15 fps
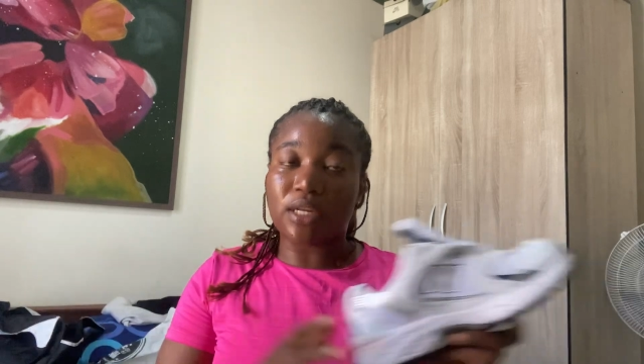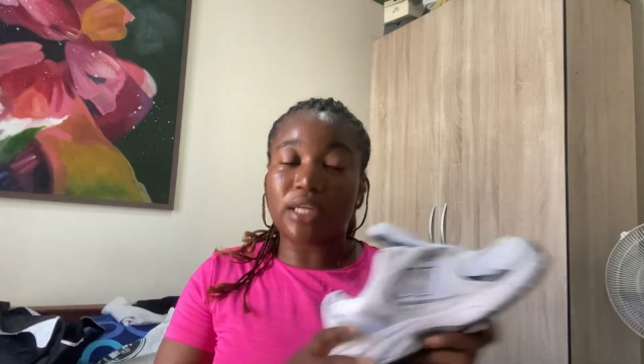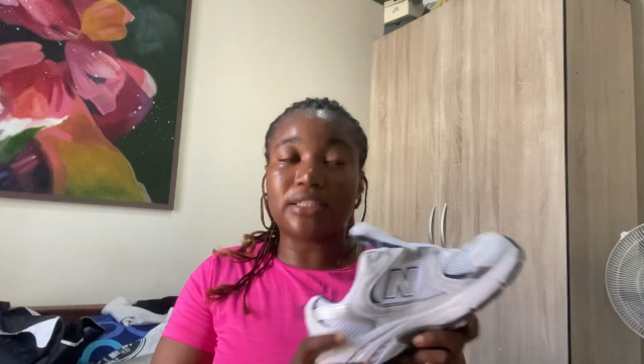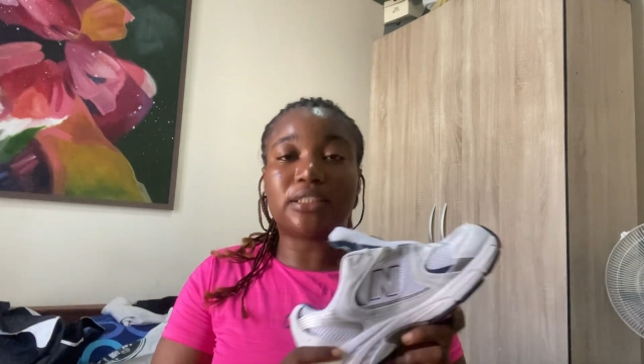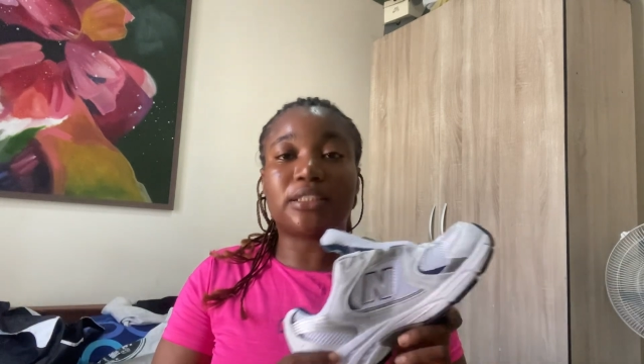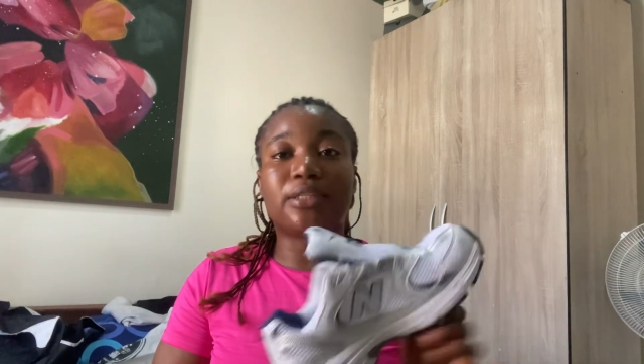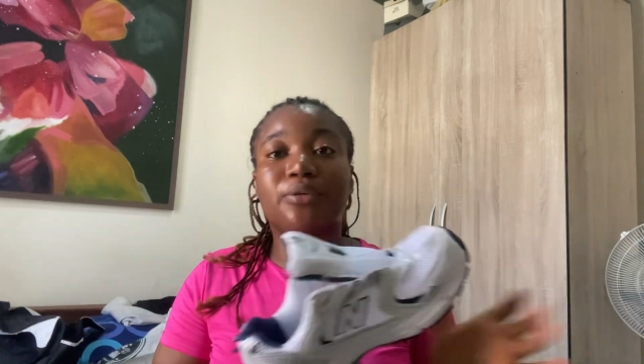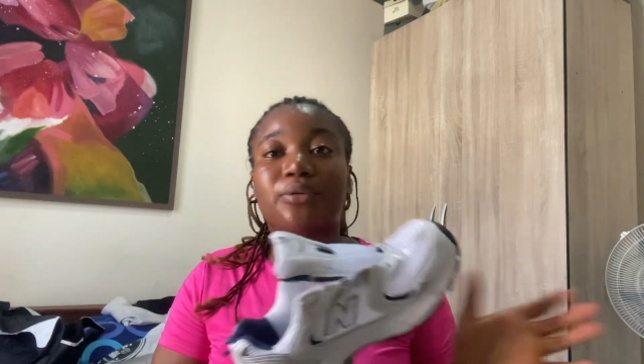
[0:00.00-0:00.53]
And she
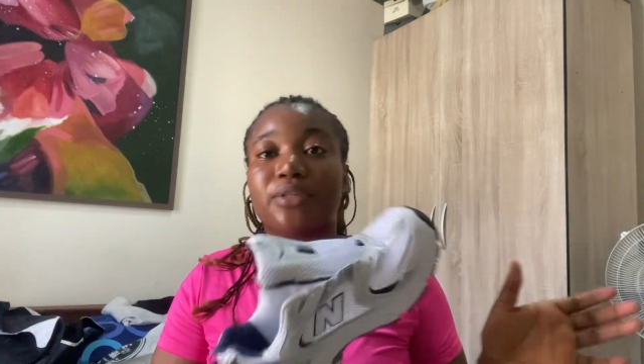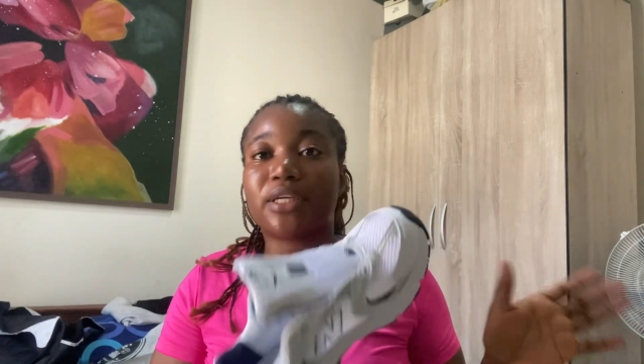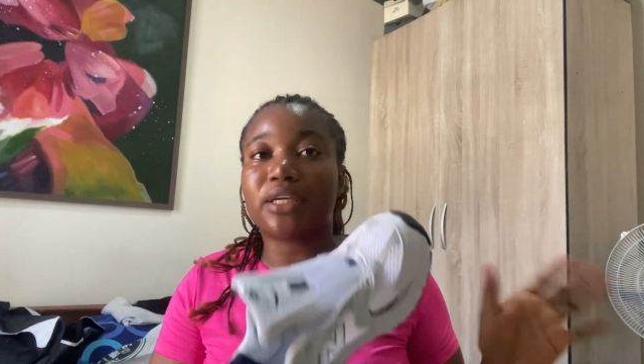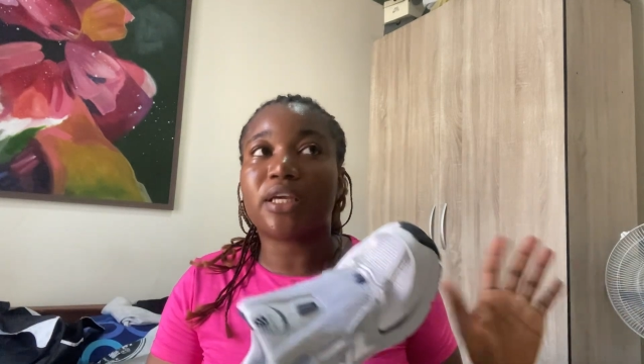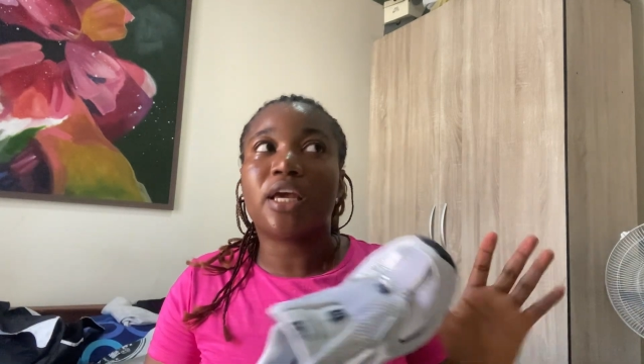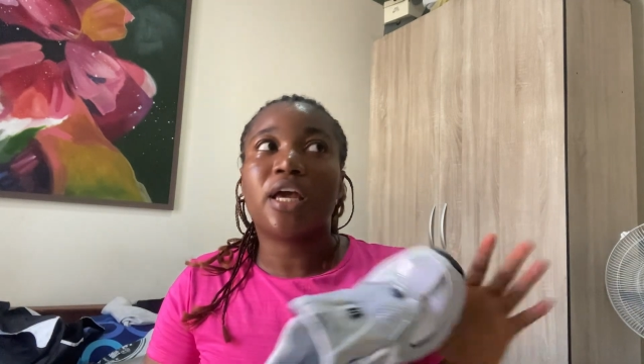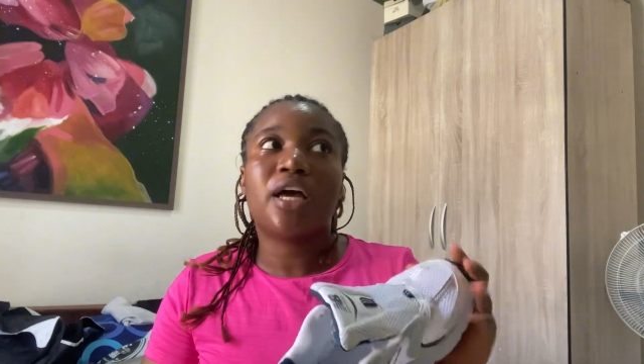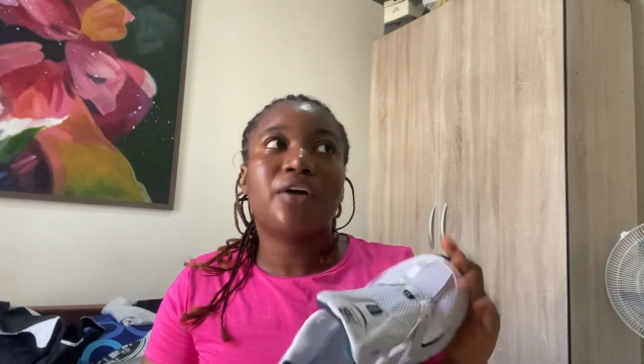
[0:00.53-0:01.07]
said, okay,
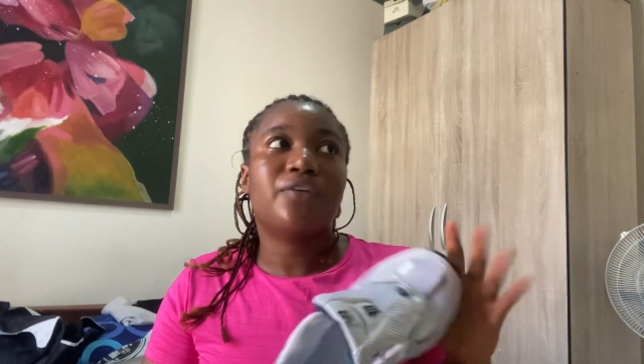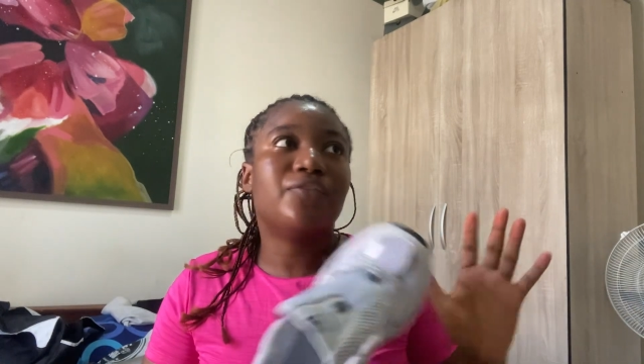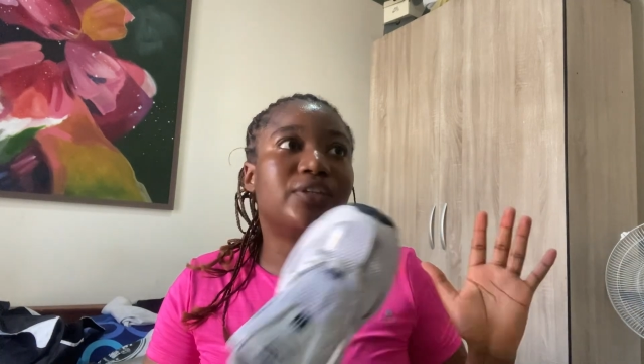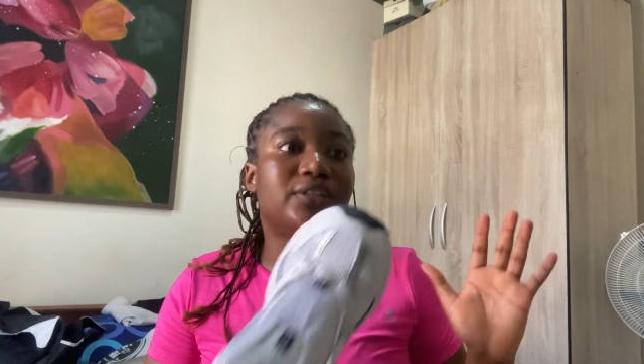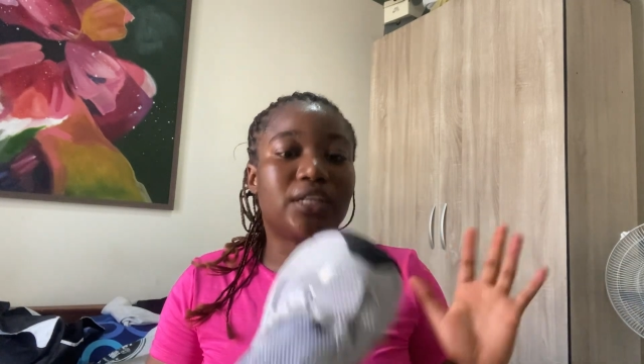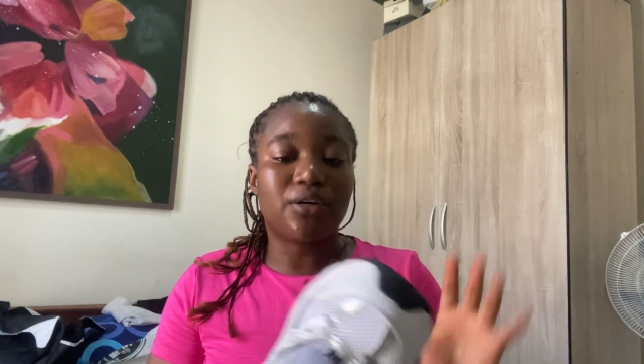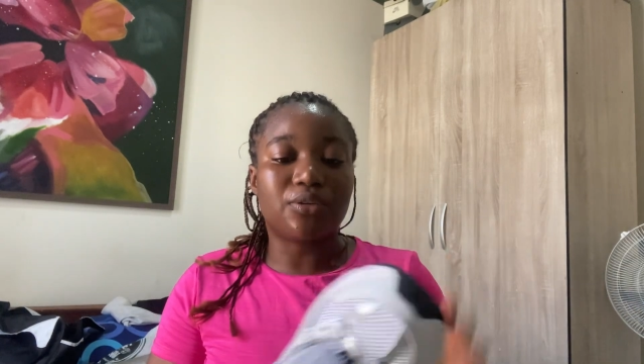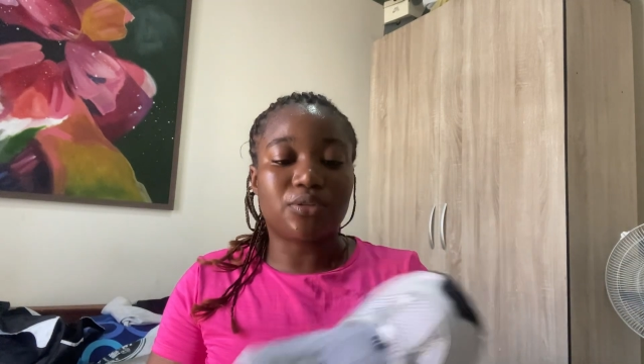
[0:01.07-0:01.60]

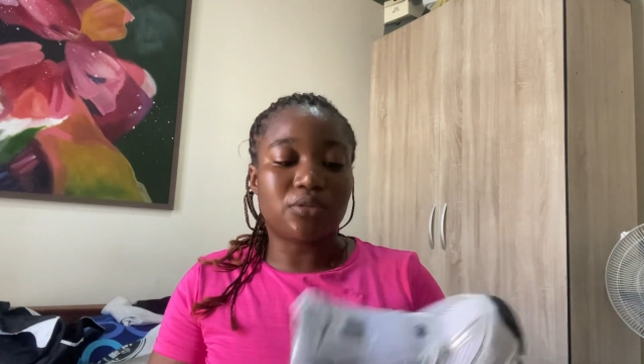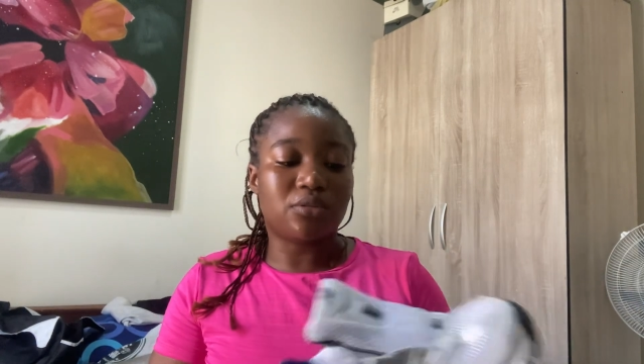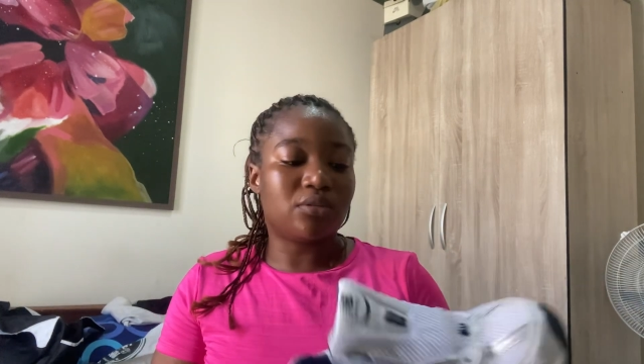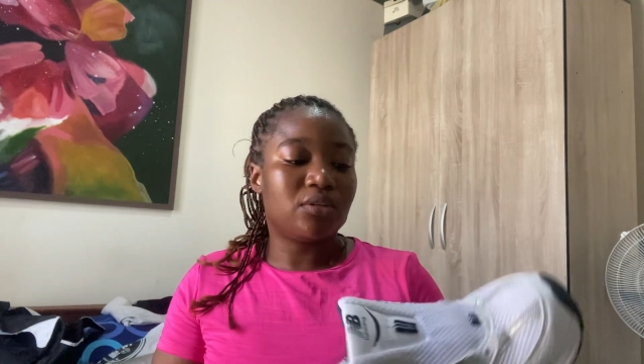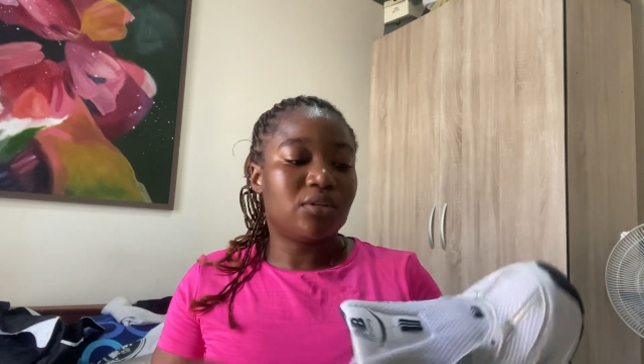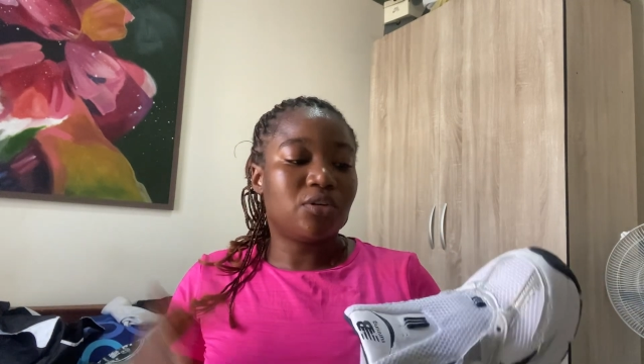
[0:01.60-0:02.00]
4,000.